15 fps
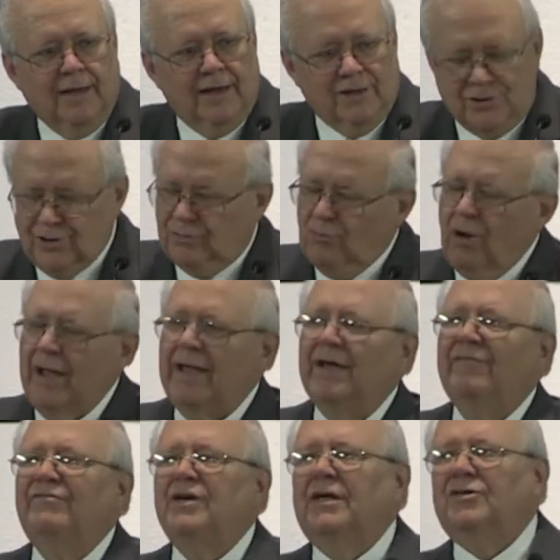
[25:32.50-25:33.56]
It's the
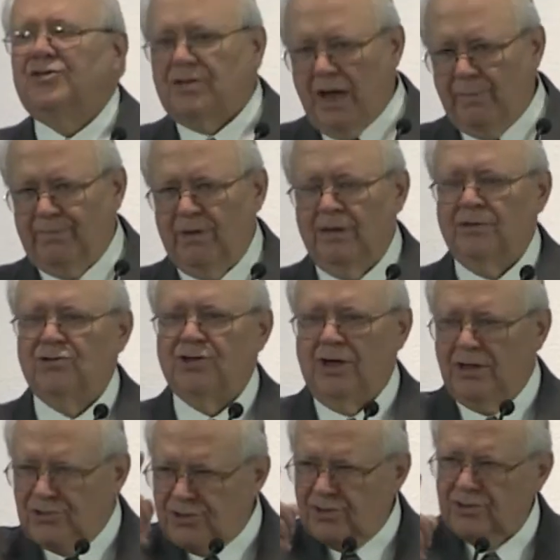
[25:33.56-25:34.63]
way of accepting
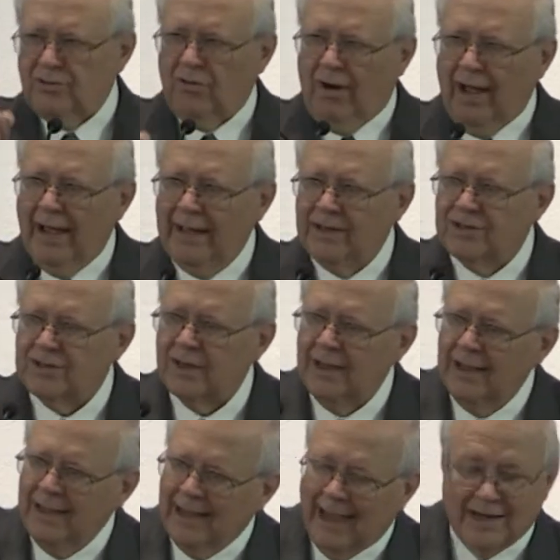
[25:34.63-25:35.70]
Jesus Christ
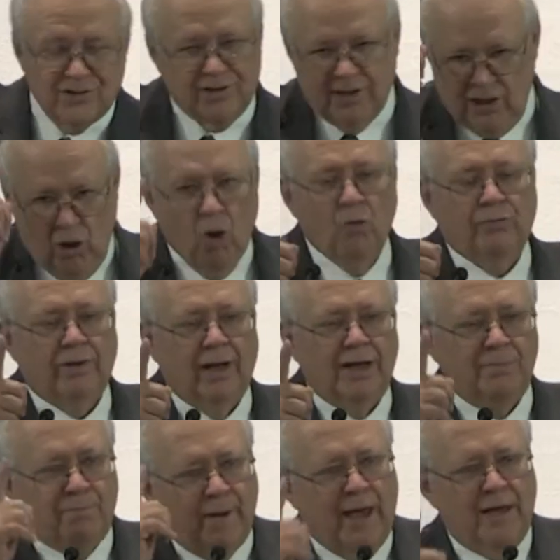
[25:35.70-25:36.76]
as the
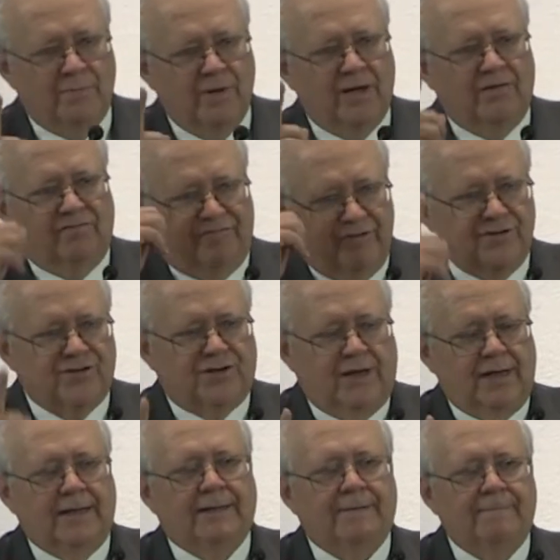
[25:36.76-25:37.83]
only payment for
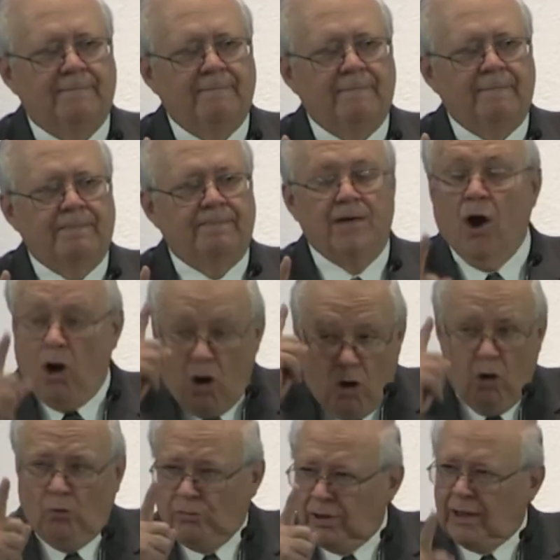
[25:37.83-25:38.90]
sin the
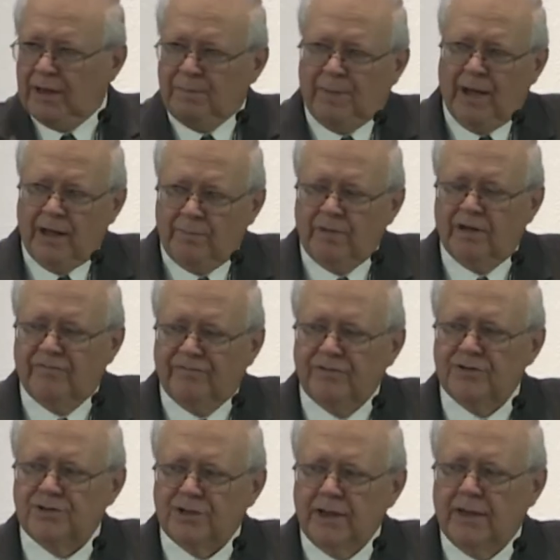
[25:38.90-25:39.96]
only payment
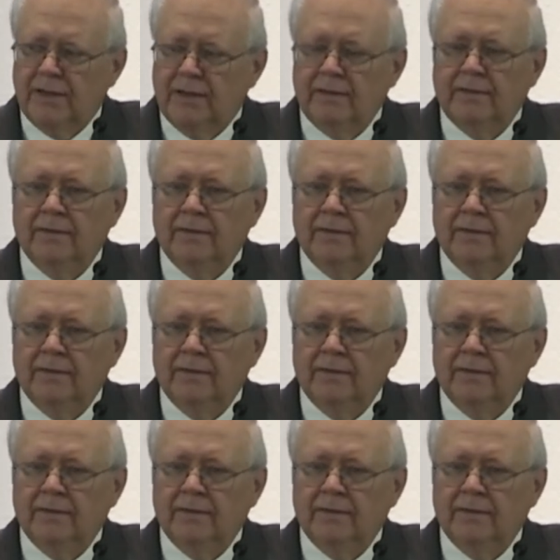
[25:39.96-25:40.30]
for sin.